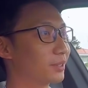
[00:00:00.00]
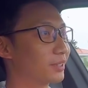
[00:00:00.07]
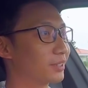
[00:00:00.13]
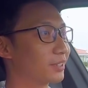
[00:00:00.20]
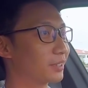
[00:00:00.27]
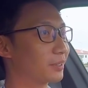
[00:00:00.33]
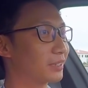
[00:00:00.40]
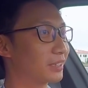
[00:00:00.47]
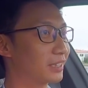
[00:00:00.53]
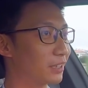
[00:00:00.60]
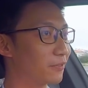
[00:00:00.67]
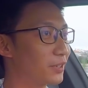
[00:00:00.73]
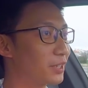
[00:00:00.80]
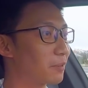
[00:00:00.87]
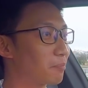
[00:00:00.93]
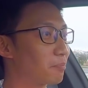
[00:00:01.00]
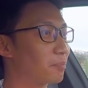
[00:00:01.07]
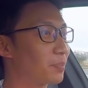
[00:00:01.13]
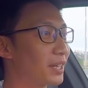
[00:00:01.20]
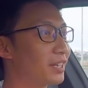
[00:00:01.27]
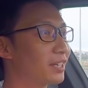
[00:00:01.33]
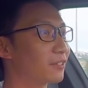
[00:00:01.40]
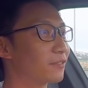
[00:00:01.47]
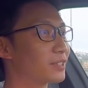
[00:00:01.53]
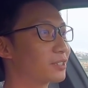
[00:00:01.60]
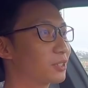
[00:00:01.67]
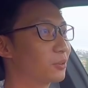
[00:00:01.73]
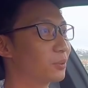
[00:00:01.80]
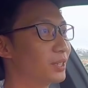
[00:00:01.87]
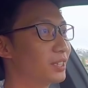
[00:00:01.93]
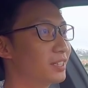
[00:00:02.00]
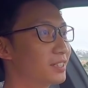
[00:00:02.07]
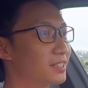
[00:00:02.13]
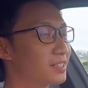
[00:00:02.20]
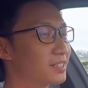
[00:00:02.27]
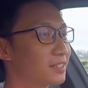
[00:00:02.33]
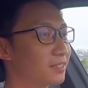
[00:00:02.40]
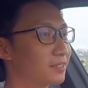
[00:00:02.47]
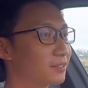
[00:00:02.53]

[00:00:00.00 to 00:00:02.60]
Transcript: Gonna give it a bit of a squeeze. In